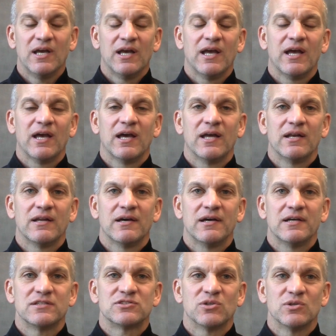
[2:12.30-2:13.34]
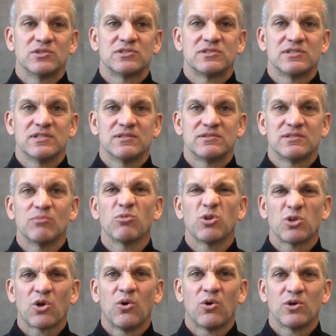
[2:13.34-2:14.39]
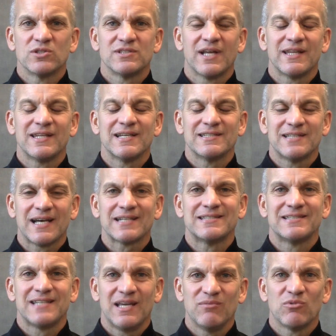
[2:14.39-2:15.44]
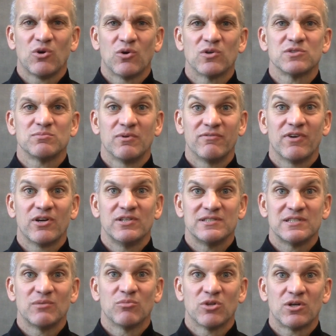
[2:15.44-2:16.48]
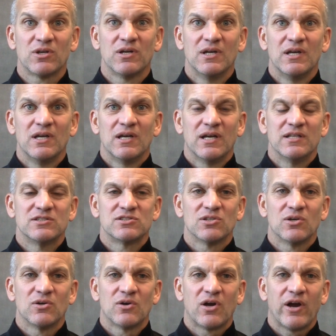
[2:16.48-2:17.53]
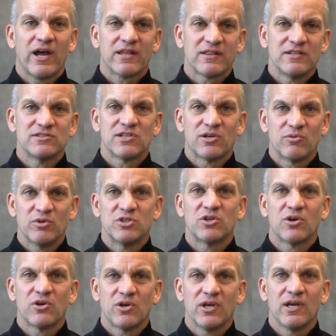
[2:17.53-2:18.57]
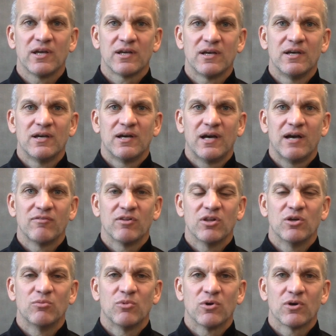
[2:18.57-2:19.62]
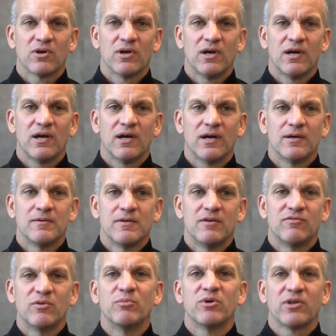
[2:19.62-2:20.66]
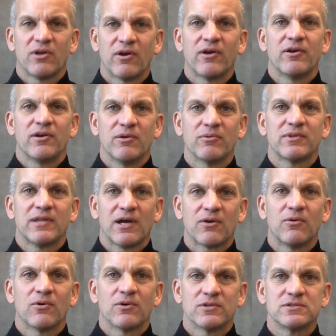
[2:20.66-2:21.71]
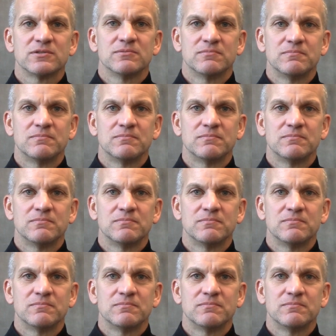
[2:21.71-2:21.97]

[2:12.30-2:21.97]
And so it's the similar course, not the exact same course, but very similar. And so our athletes that are returning have a little more familiarity with that course.